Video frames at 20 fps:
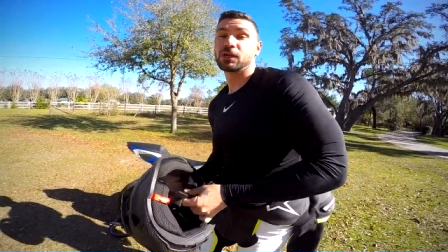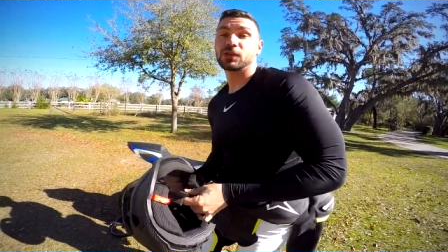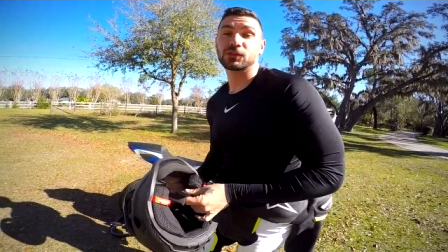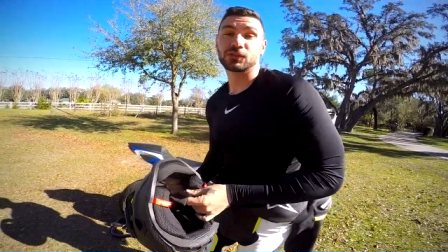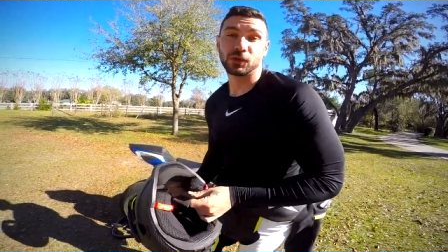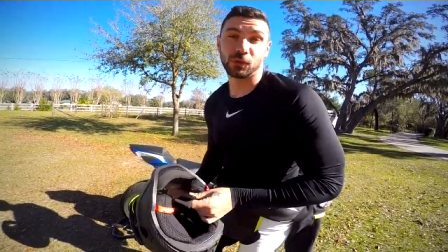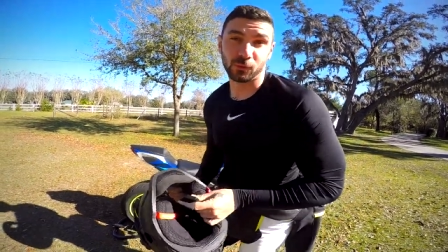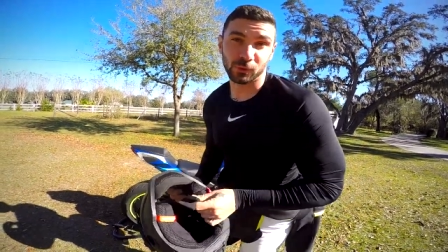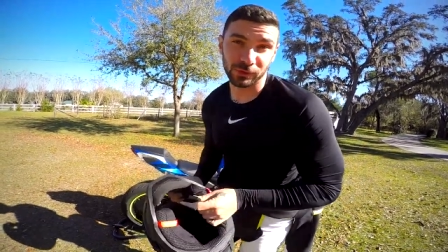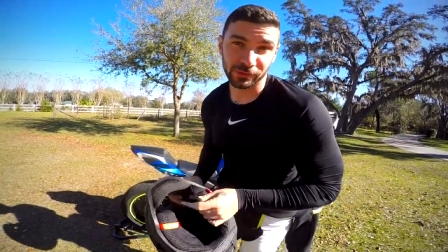
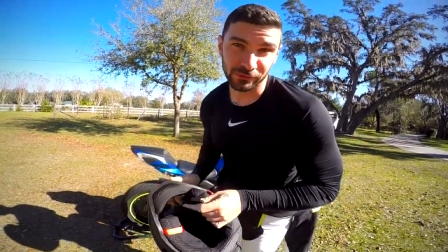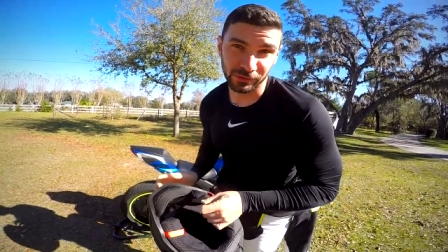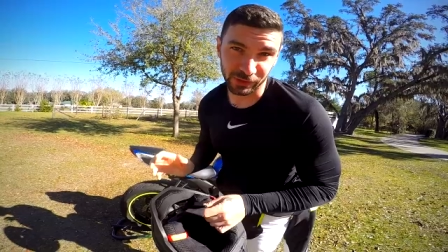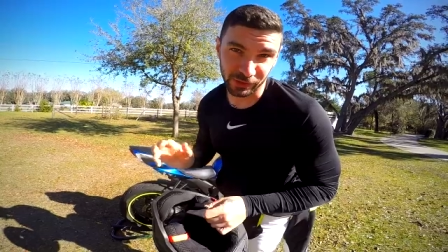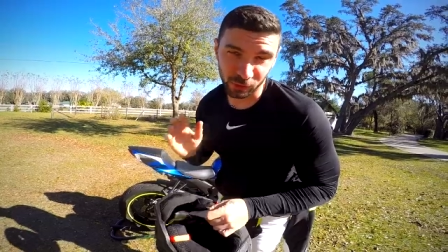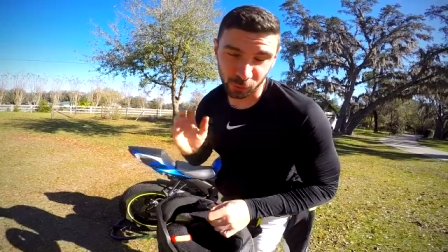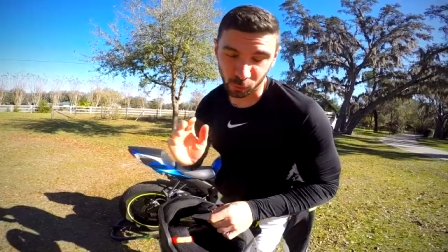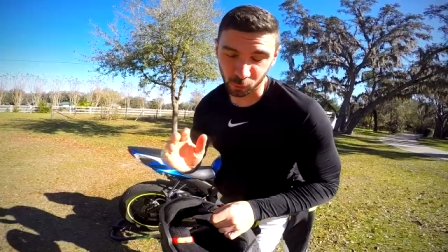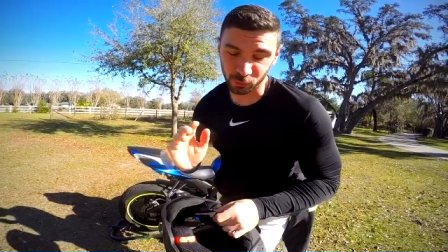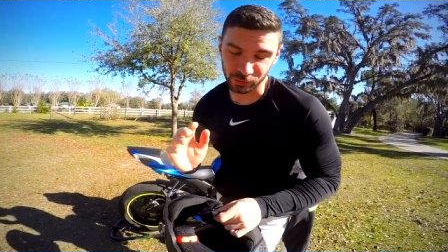So one of the
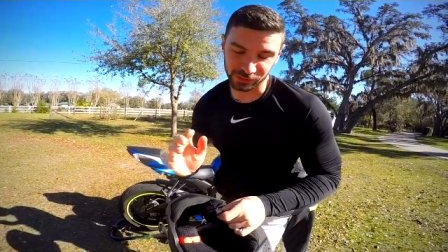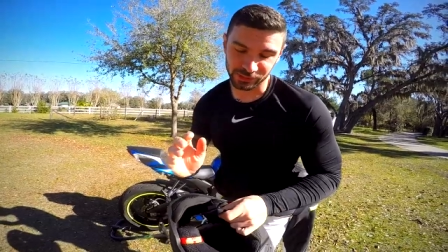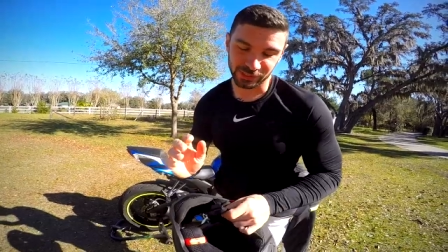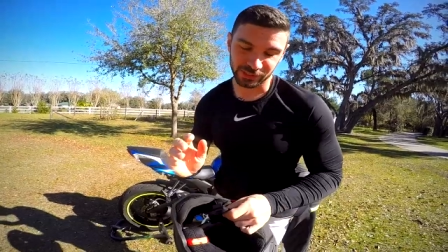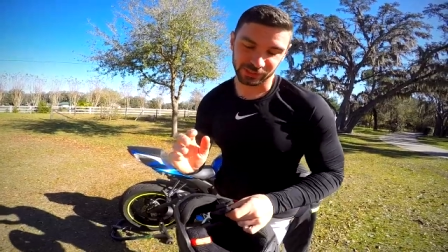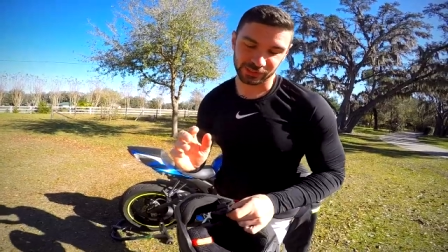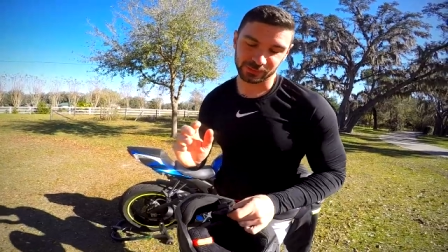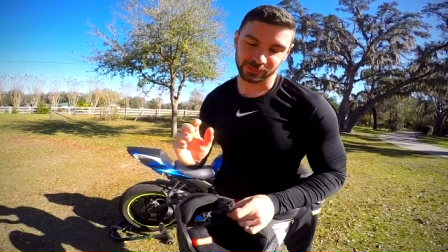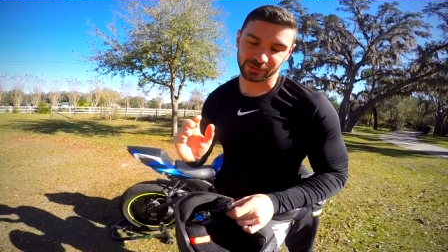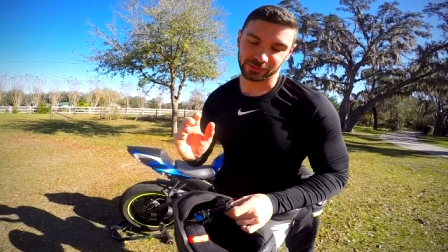coolest
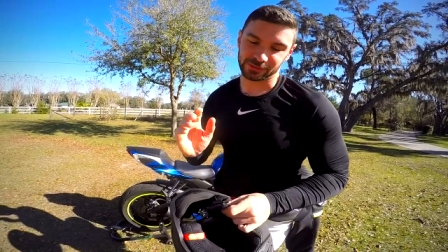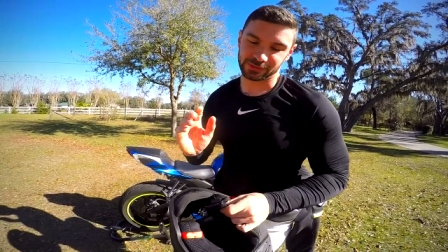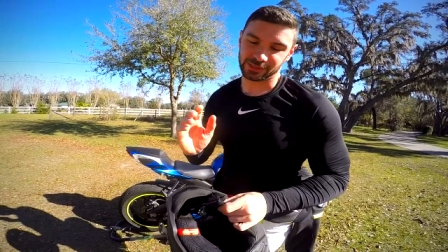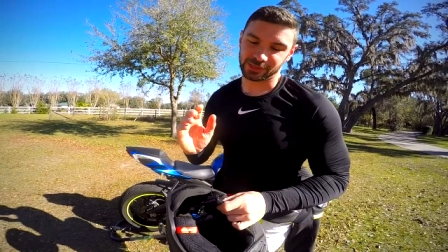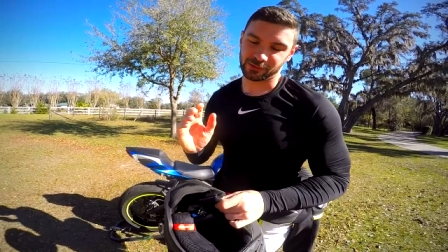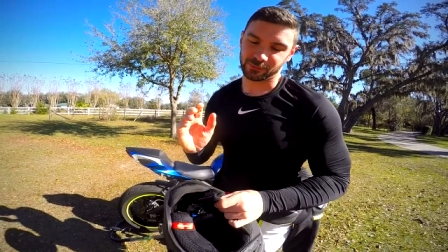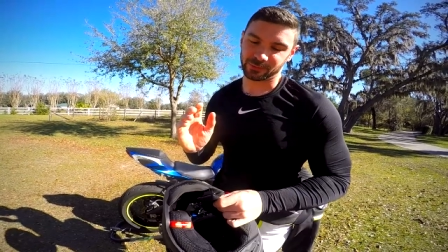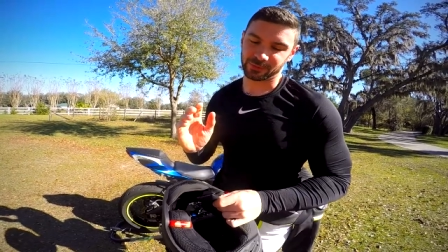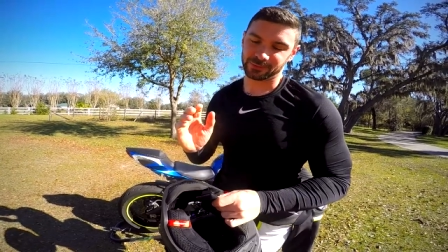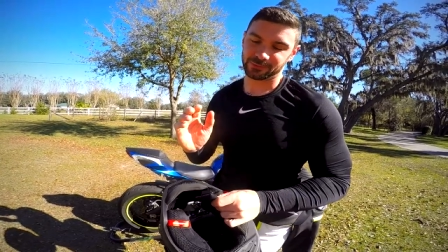things about this
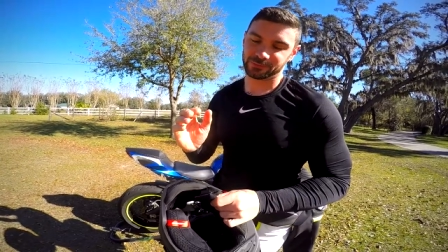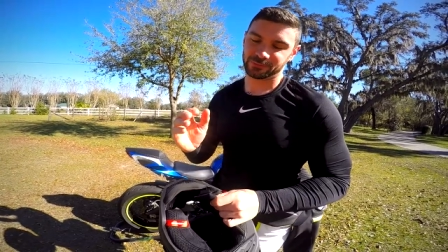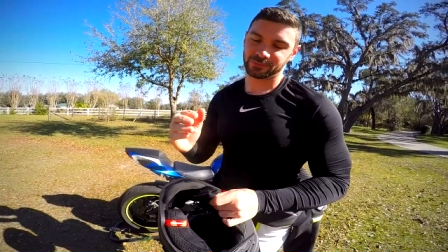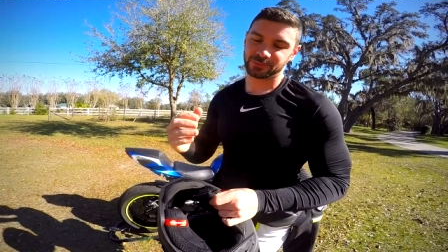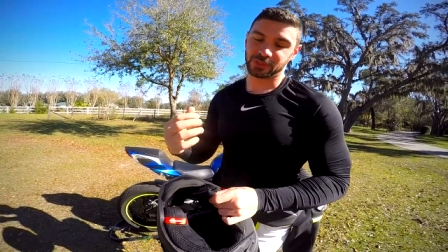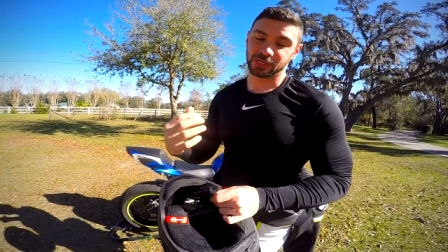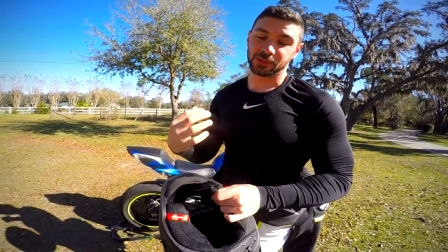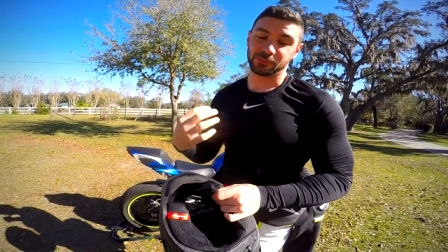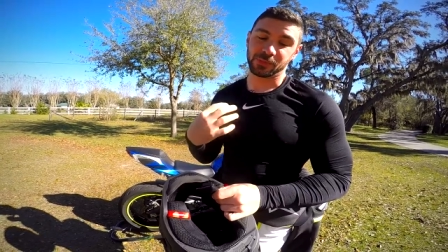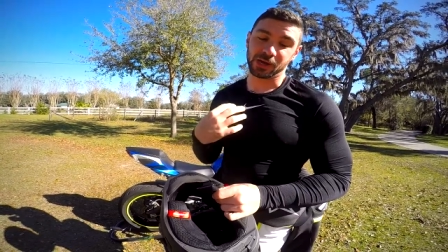helmet,
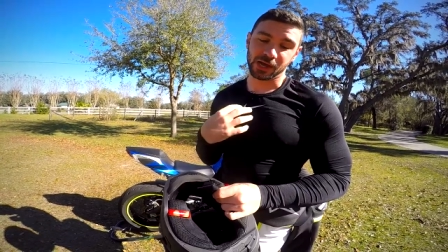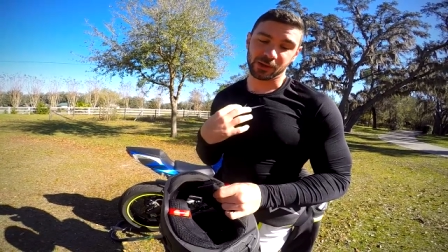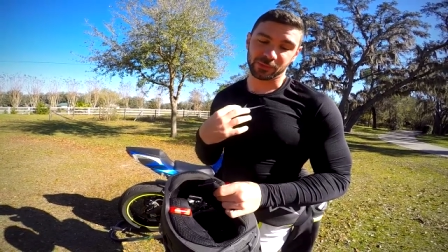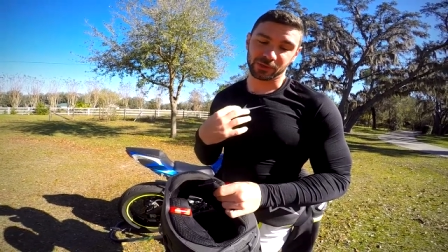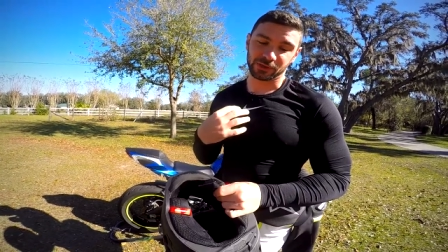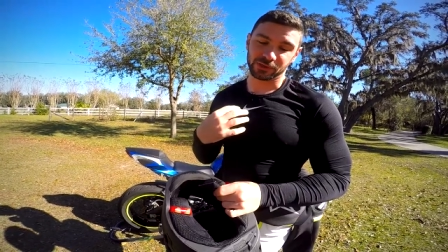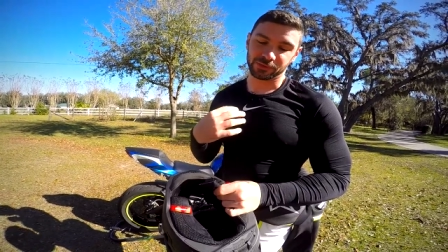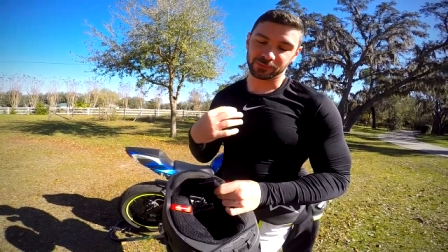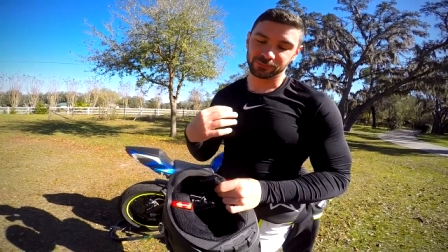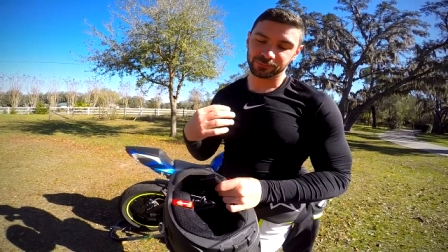in my
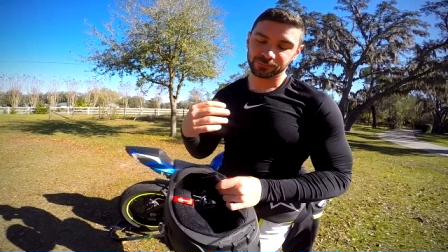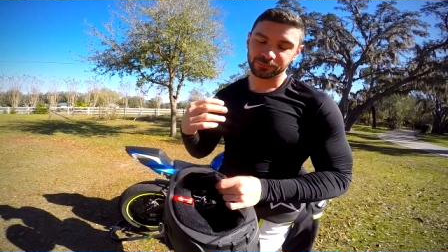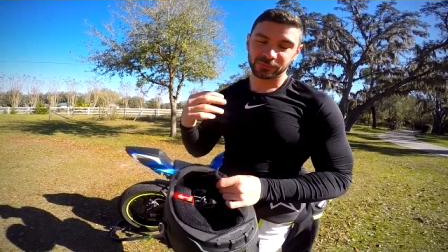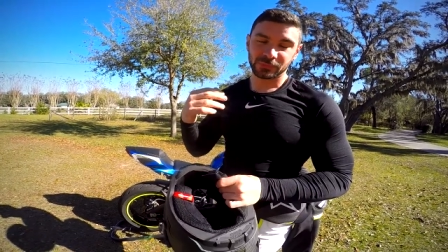opinion,